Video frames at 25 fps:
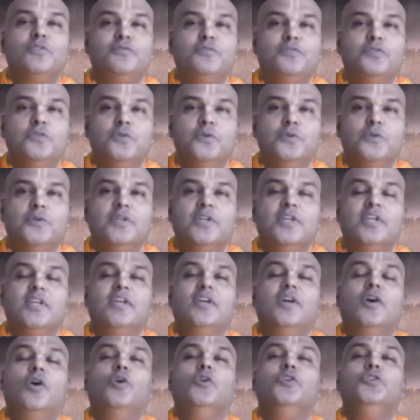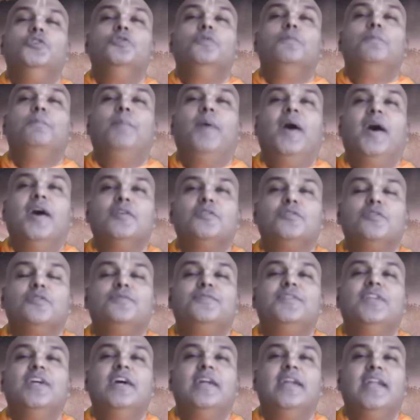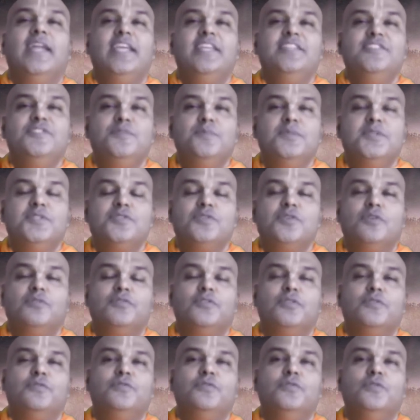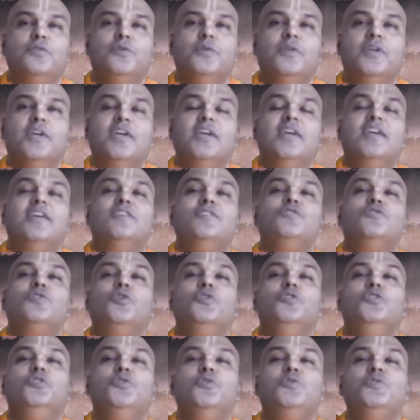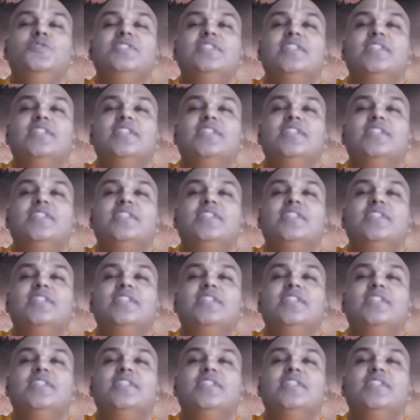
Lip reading: the food or you part of the arrangements of the food. So you